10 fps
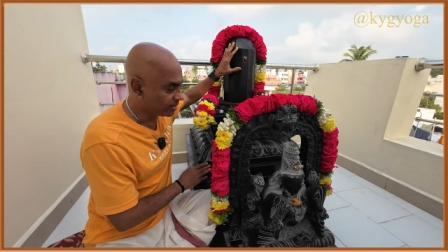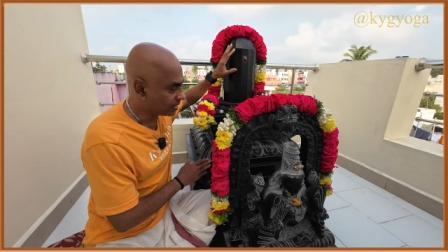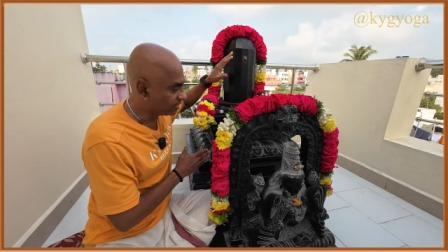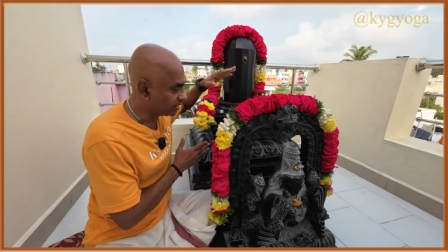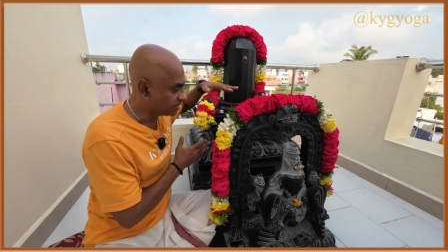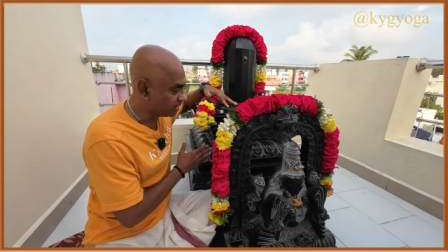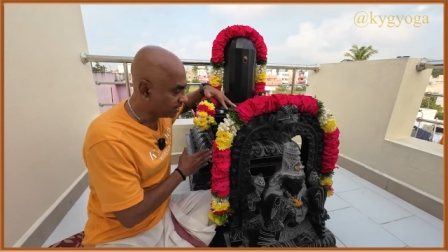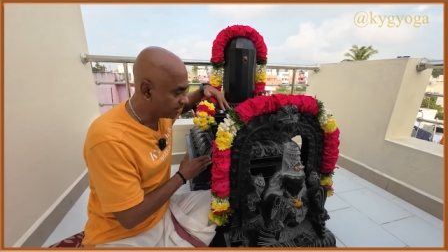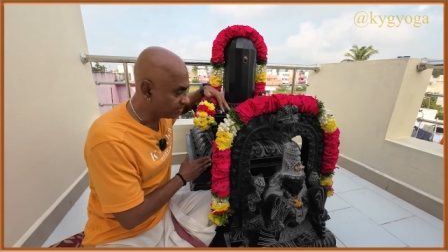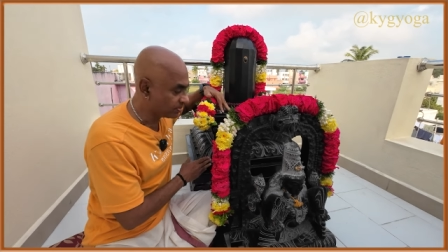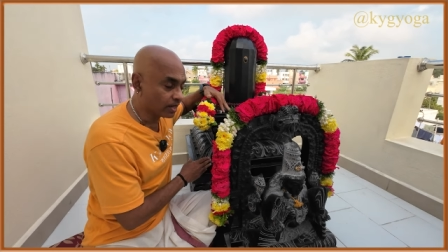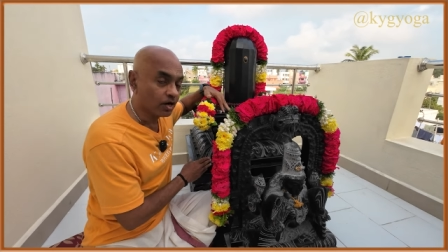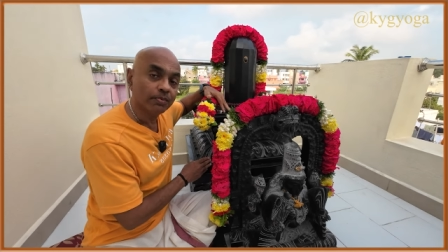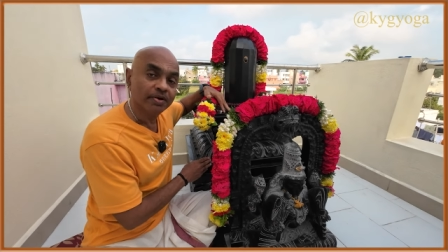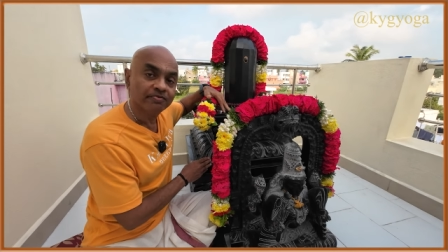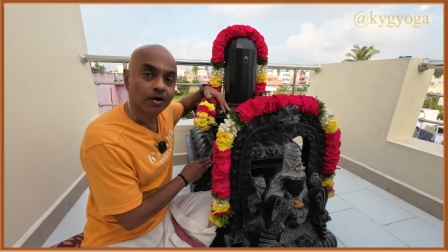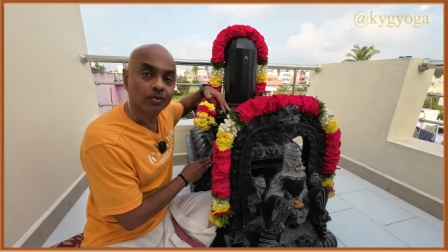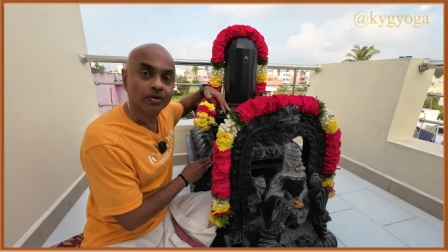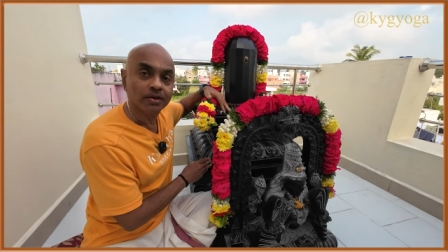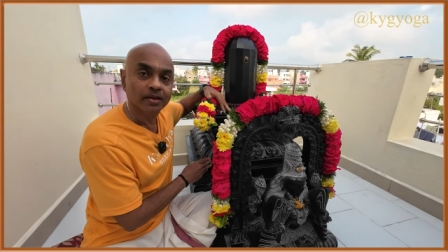that this Lingam cannot be
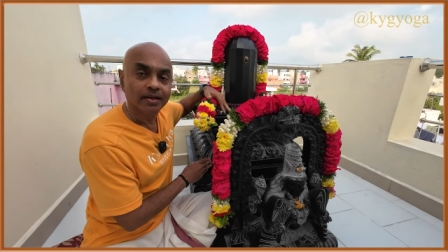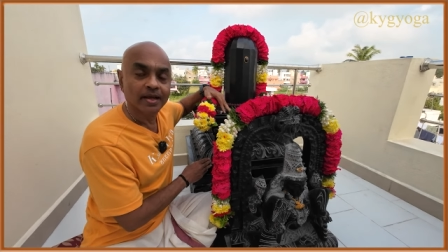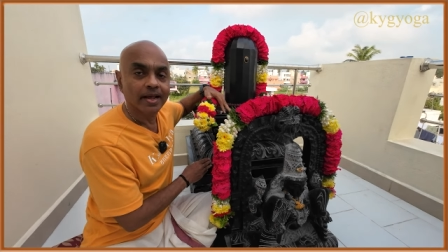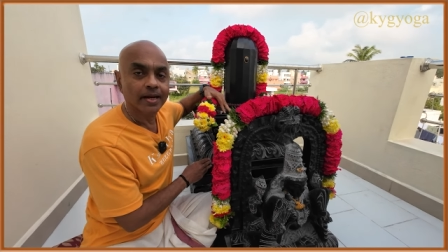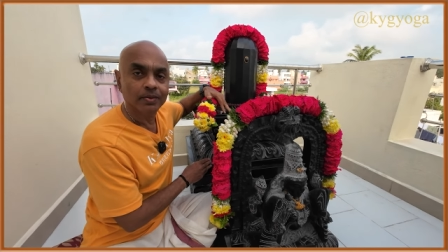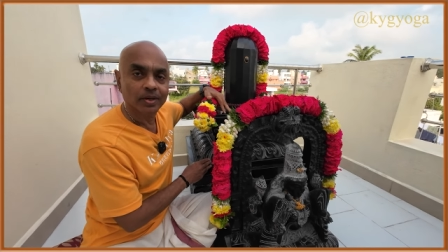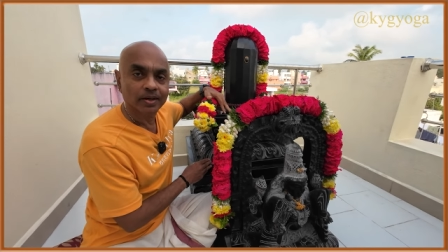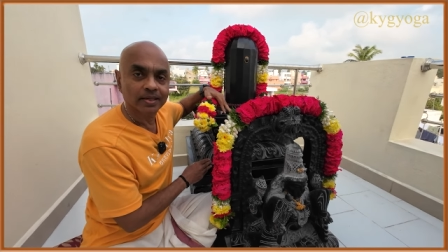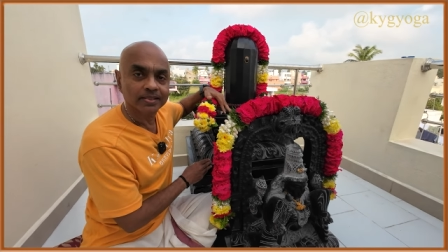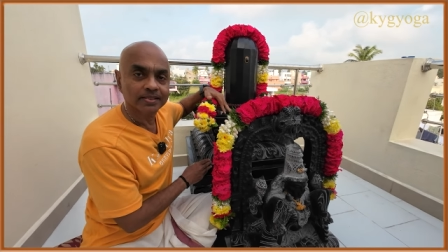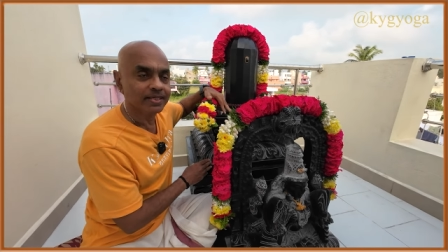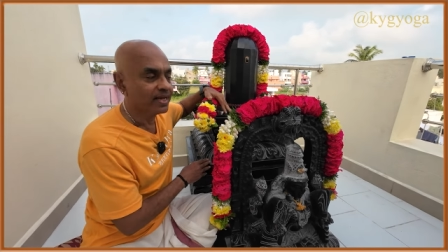found anywhere else.